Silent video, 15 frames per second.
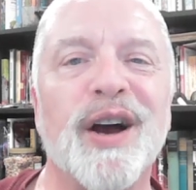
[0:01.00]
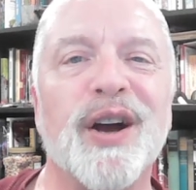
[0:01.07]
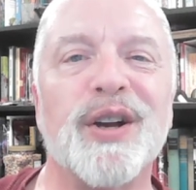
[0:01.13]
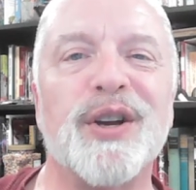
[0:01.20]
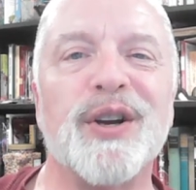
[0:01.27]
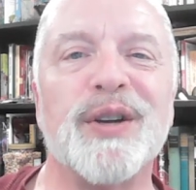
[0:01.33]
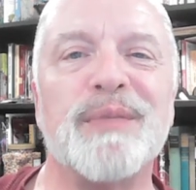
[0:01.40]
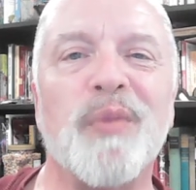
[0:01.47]

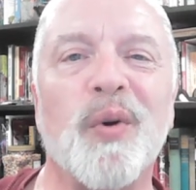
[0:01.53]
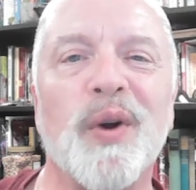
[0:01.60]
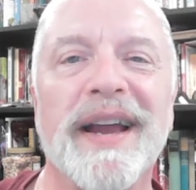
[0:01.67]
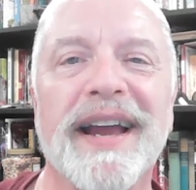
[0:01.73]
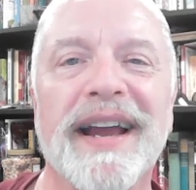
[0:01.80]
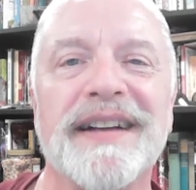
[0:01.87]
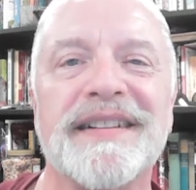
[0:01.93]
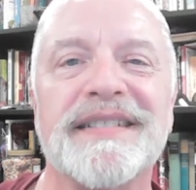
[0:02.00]
Good
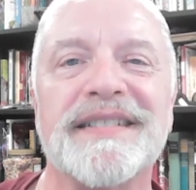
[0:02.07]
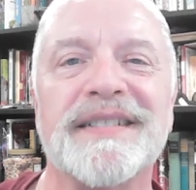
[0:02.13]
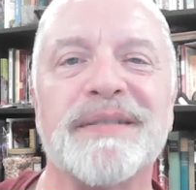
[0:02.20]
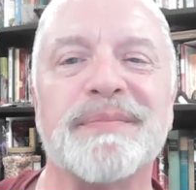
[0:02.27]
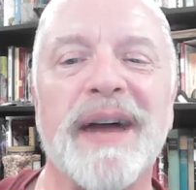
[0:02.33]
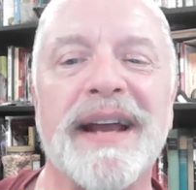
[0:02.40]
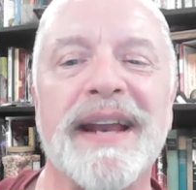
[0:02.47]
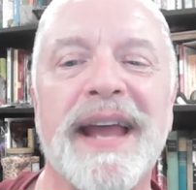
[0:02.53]
morning.
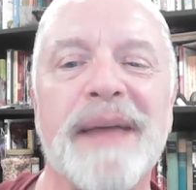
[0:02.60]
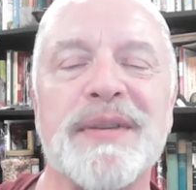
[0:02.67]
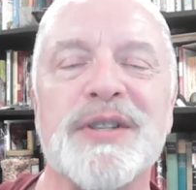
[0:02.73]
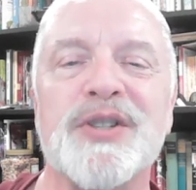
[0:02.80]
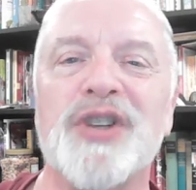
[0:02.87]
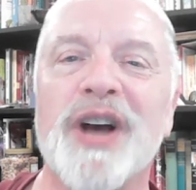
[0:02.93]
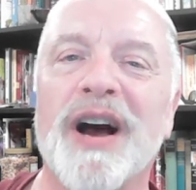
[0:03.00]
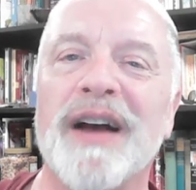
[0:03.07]
My name
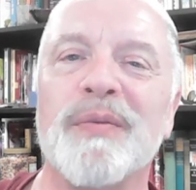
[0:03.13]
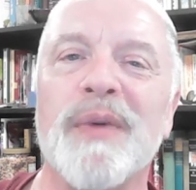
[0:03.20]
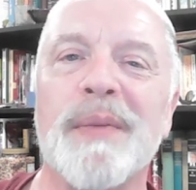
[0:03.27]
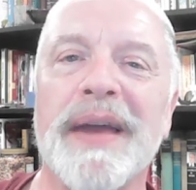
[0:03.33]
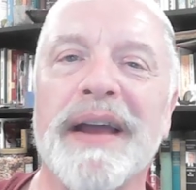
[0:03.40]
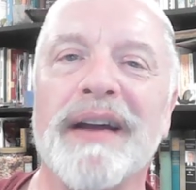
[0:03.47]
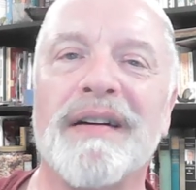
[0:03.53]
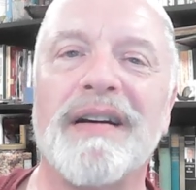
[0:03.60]
is John
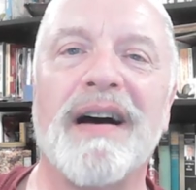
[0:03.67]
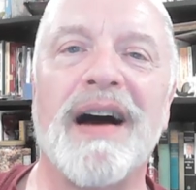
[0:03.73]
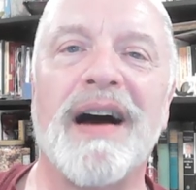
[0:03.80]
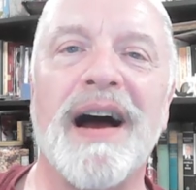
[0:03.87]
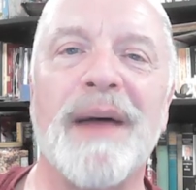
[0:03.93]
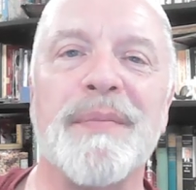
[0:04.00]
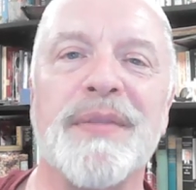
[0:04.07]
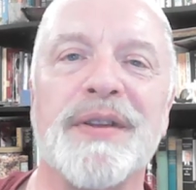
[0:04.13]
Wittmayer.
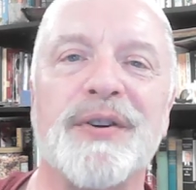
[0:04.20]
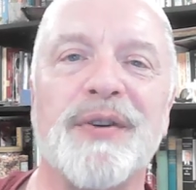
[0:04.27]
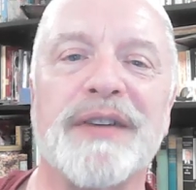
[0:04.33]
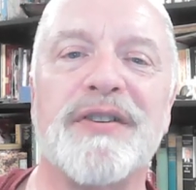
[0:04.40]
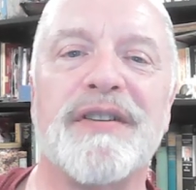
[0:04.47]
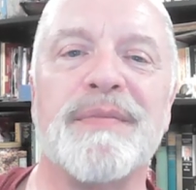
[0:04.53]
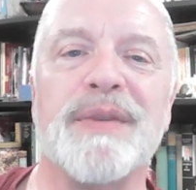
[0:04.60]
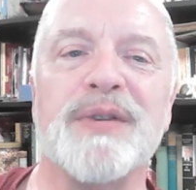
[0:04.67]
I'm the
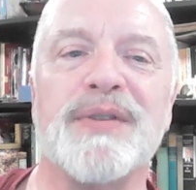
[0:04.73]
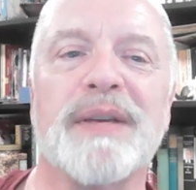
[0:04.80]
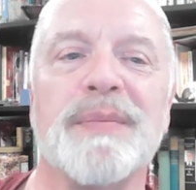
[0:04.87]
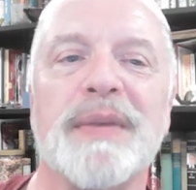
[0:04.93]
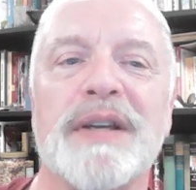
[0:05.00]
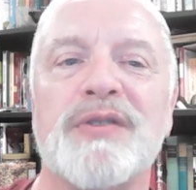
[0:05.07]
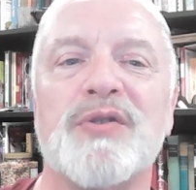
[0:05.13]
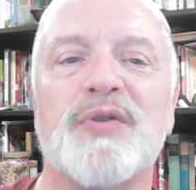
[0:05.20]
Director of Music
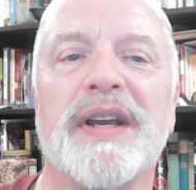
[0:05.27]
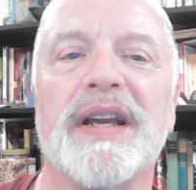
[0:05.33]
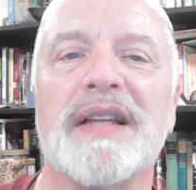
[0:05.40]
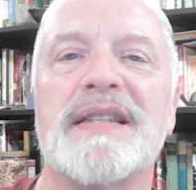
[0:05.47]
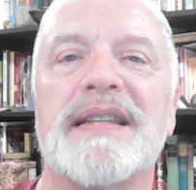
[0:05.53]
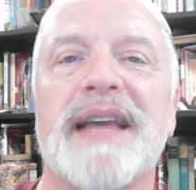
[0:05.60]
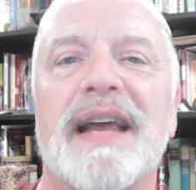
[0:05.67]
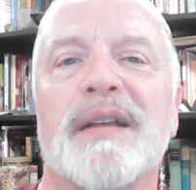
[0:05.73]
Ministry
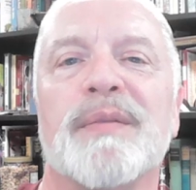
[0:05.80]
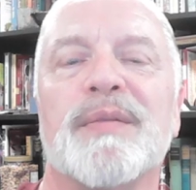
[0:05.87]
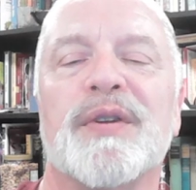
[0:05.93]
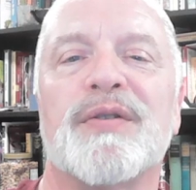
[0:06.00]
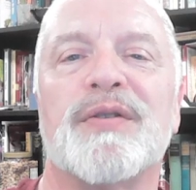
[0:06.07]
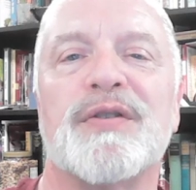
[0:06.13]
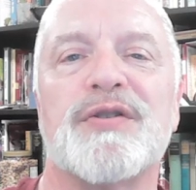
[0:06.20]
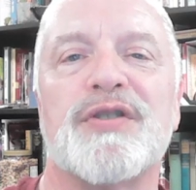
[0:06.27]
at Salem
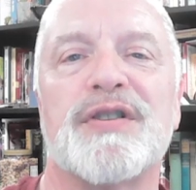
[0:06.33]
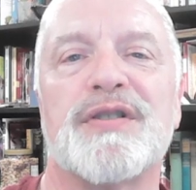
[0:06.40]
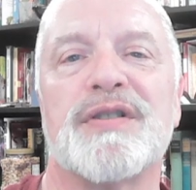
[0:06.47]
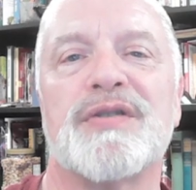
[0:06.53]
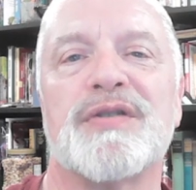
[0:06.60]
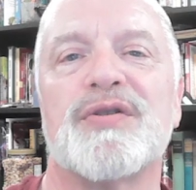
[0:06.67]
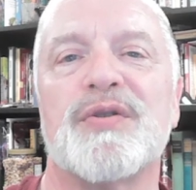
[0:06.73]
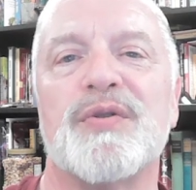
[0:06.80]
Lutheran Church
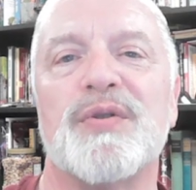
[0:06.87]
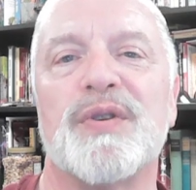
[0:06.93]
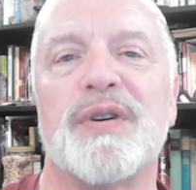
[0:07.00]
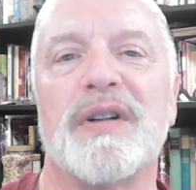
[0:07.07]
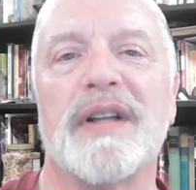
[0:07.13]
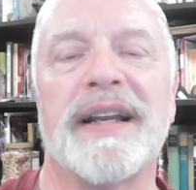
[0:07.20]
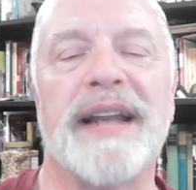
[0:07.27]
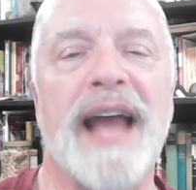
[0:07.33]
and
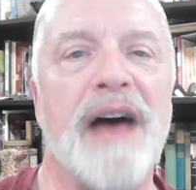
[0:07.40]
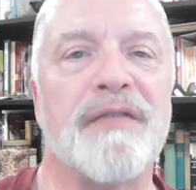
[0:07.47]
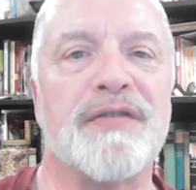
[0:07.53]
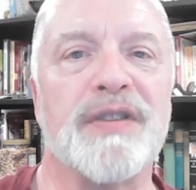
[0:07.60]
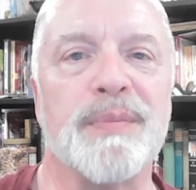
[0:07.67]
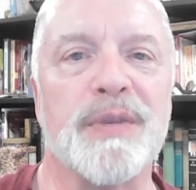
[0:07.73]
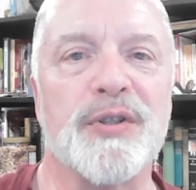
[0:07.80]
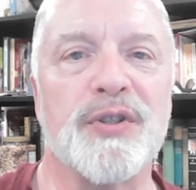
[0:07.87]
School in
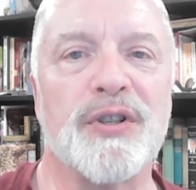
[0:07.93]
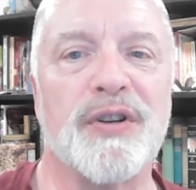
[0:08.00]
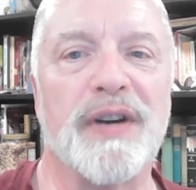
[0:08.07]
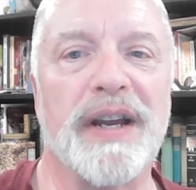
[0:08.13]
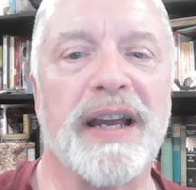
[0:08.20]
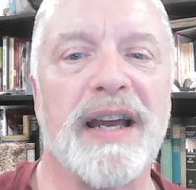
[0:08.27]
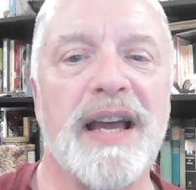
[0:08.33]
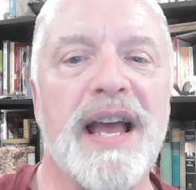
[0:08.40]
Affton,
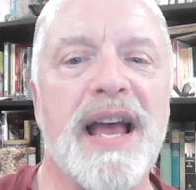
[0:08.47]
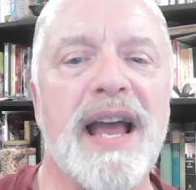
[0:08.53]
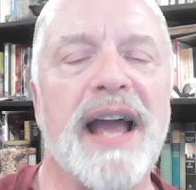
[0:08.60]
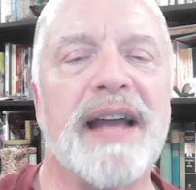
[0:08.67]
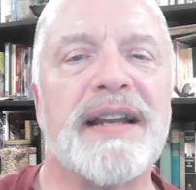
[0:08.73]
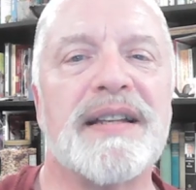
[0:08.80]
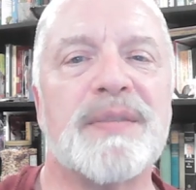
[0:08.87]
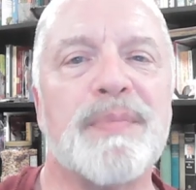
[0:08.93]
Missouri,
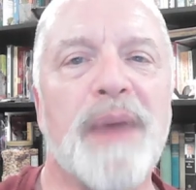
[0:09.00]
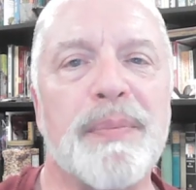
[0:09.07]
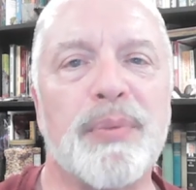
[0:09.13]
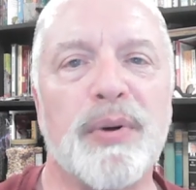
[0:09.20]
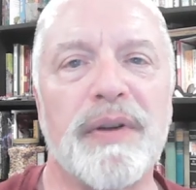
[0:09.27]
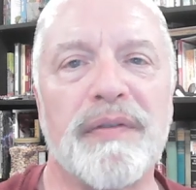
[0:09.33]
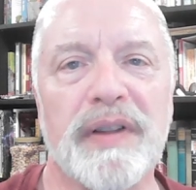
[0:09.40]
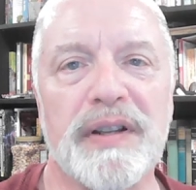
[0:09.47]
and it's my
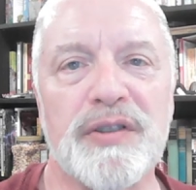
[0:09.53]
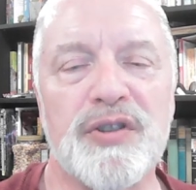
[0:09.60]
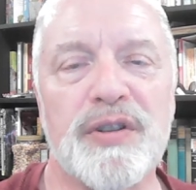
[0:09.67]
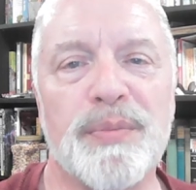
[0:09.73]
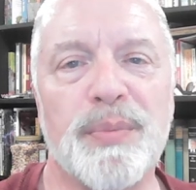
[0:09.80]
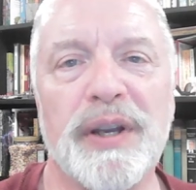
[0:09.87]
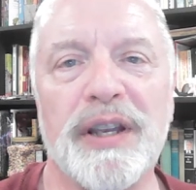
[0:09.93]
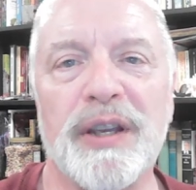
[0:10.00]
privilege
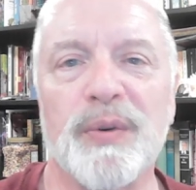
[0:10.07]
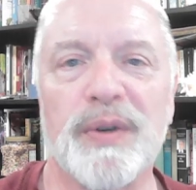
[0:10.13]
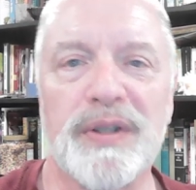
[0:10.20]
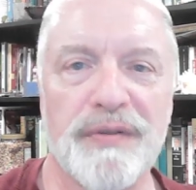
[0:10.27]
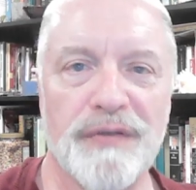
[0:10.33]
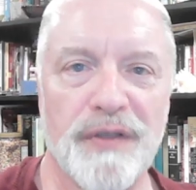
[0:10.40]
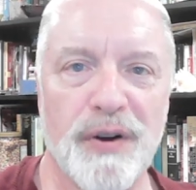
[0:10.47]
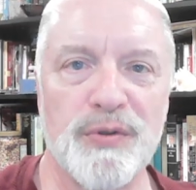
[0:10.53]
to bring you a
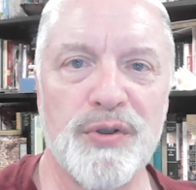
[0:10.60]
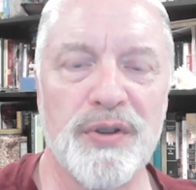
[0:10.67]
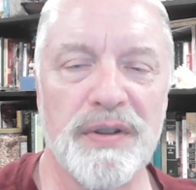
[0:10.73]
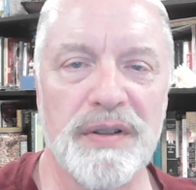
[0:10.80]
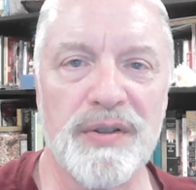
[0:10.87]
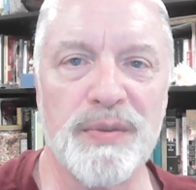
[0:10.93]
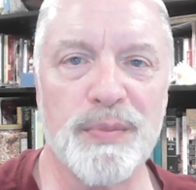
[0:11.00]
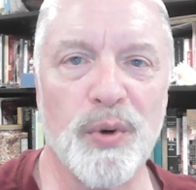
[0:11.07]

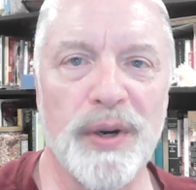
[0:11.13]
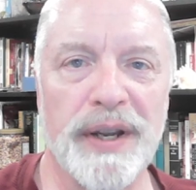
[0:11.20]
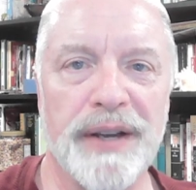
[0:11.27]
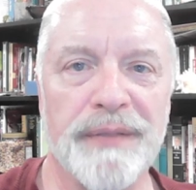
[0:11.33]
devotion this morning.